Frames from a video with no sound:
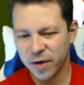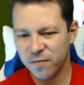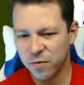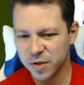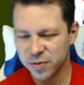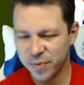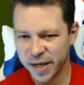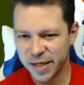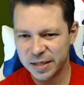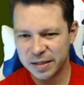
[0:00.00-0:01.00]
for
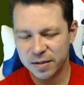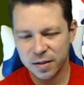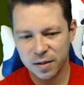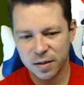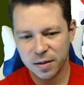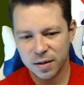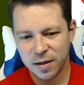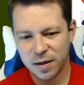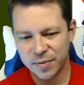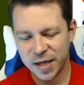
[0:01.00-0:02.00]
spades.
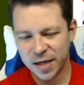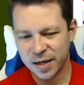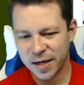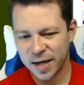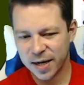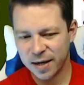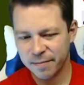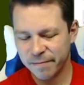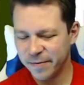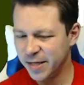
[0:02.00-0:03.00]
I mean, uh,
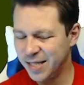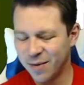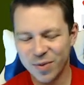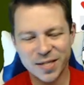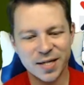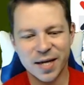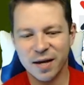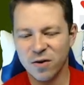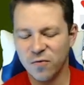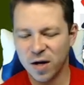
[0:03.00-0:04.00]
the Doubleton
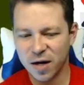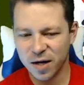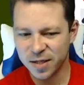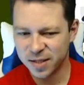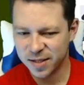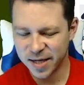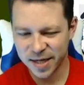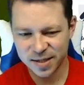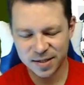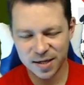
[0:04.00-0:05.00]
King of Hearts,
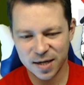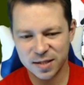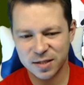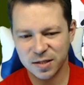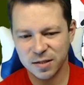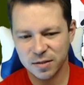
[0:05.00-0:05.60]
that's nuts.